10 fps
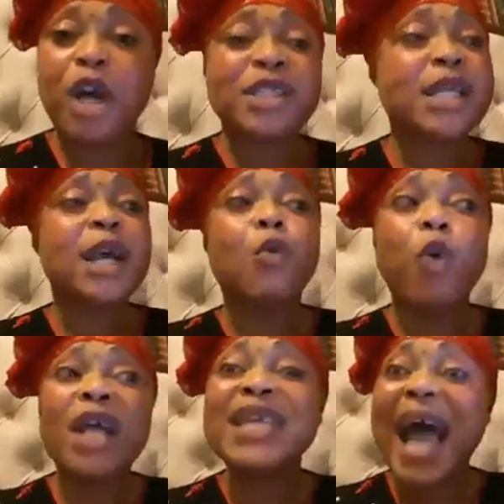But
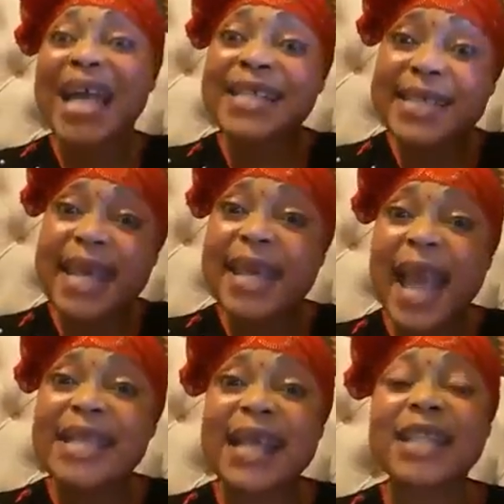what I
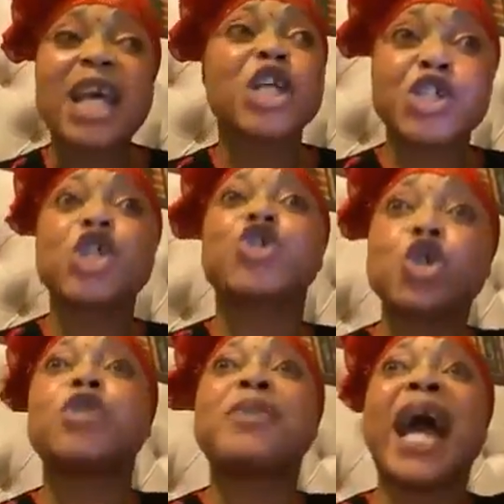see here is that she
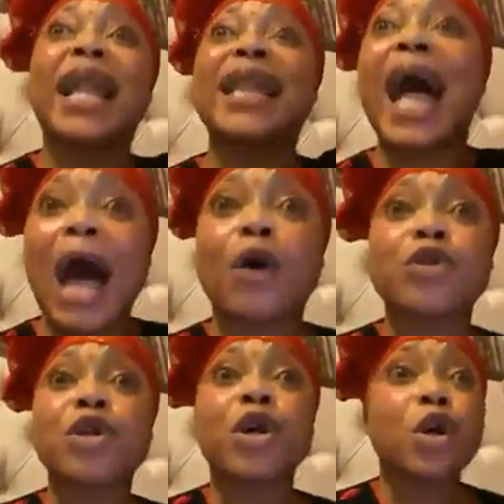should be
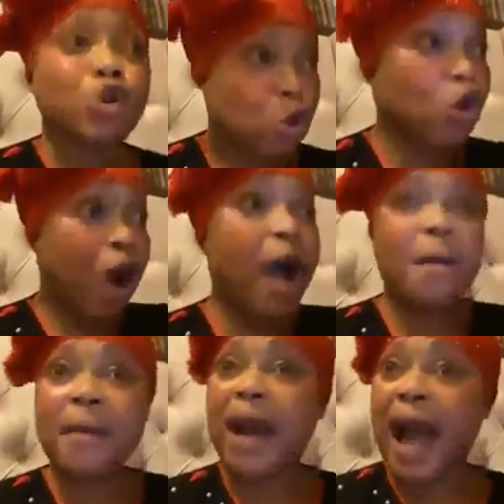allowed to
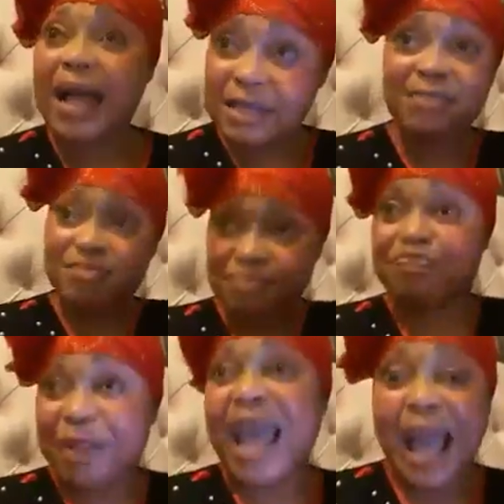come and
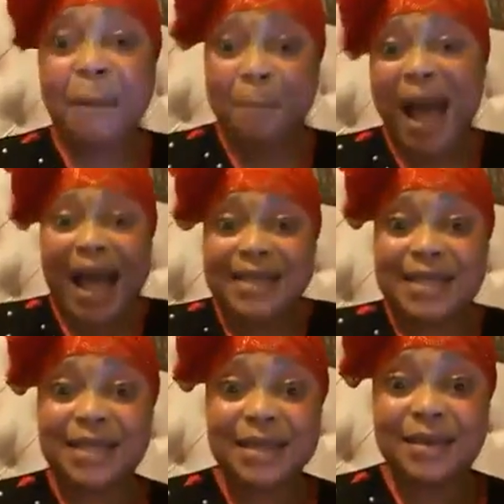play her
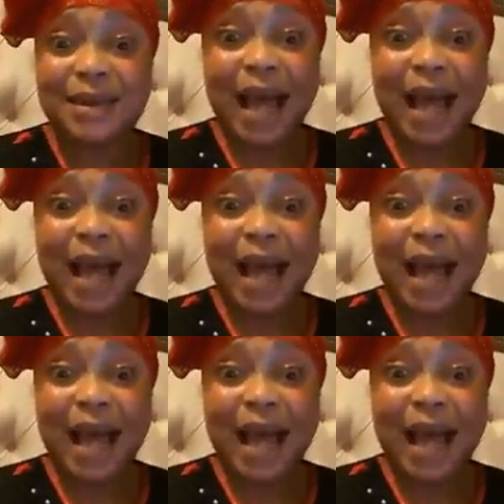part.